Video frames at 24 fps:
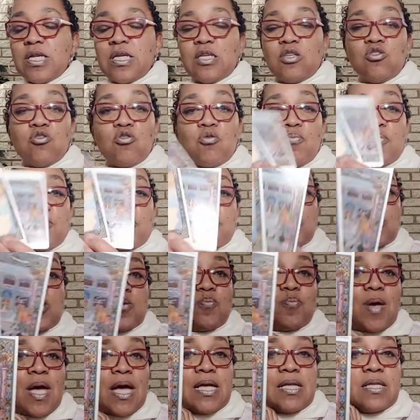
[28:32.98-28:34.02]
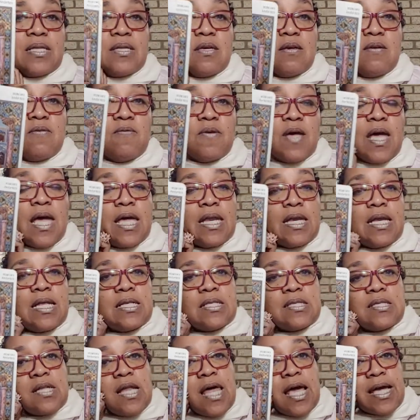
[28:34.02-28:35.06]
it is your perspective and
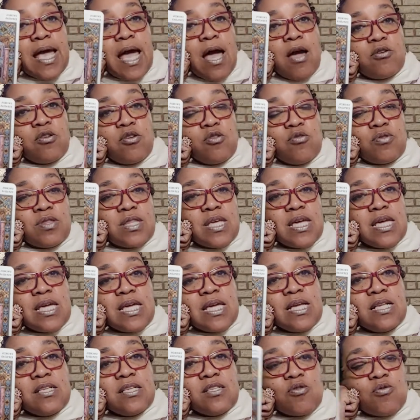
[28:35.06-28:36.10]
it's like how you're thinking.